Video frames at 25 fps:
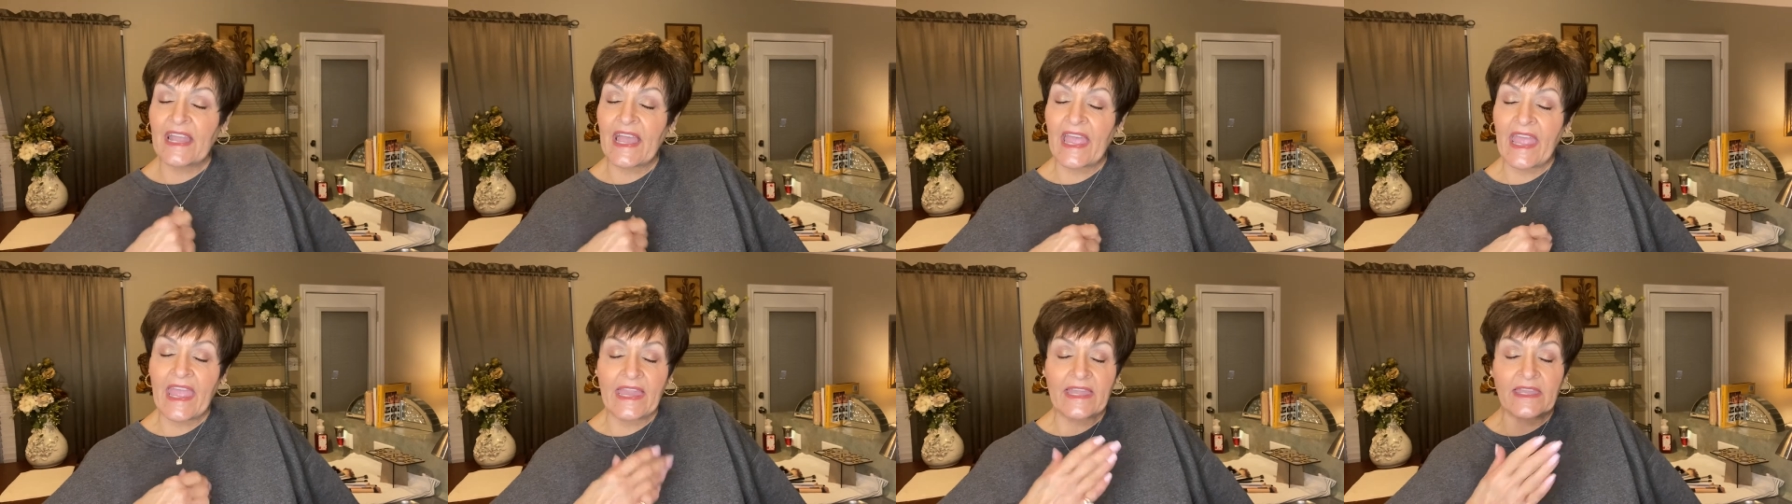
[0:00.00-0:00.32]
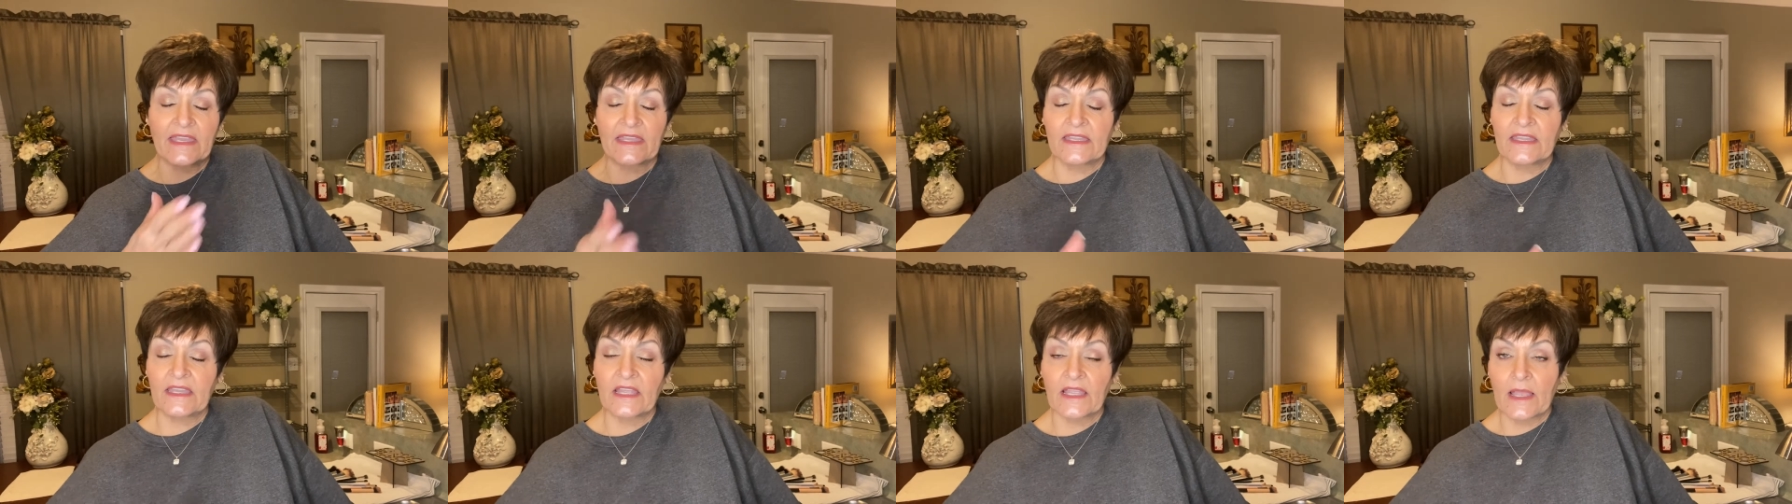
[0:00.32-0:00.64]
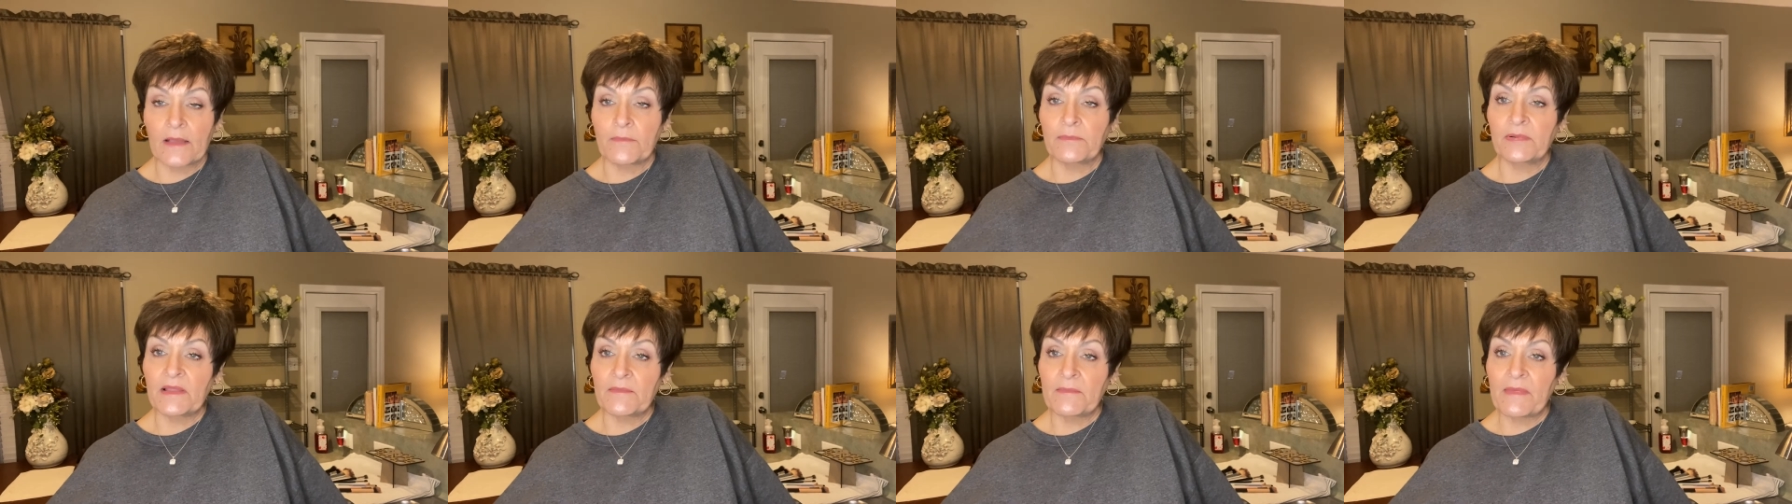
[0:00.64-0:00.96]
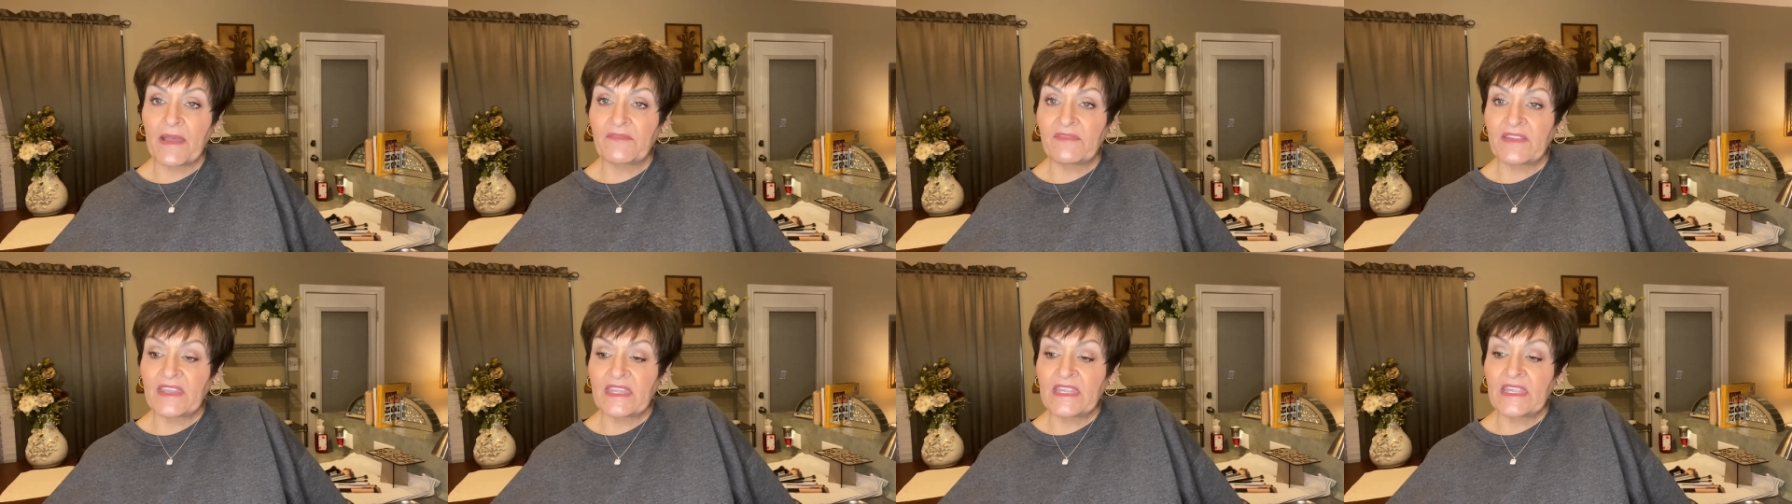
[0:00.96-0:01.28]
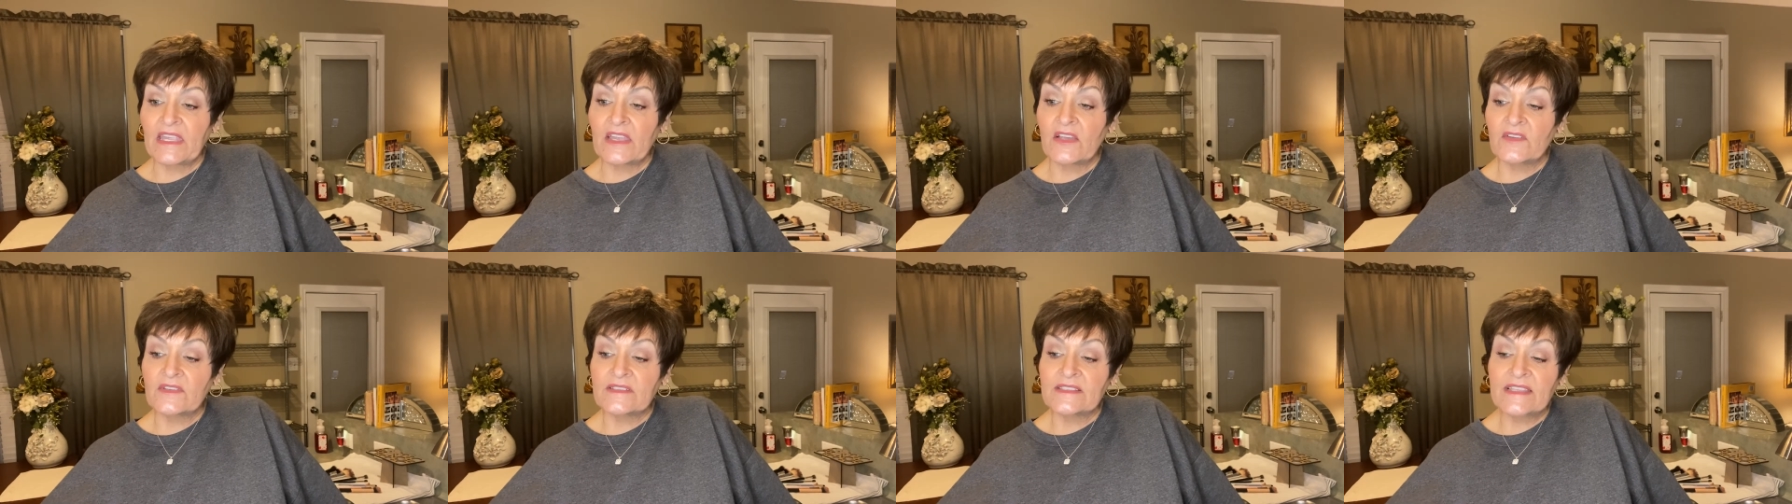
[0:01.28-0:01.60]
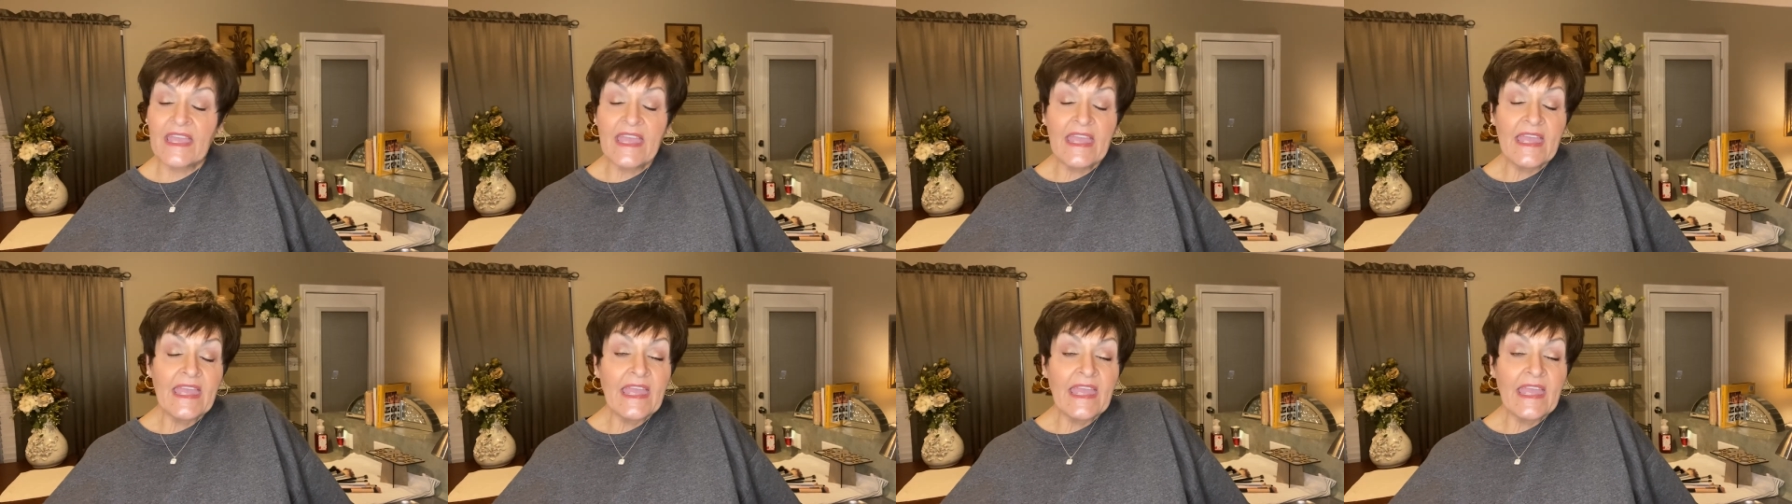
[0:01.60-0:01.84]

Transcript: I had it in a couple of my videos.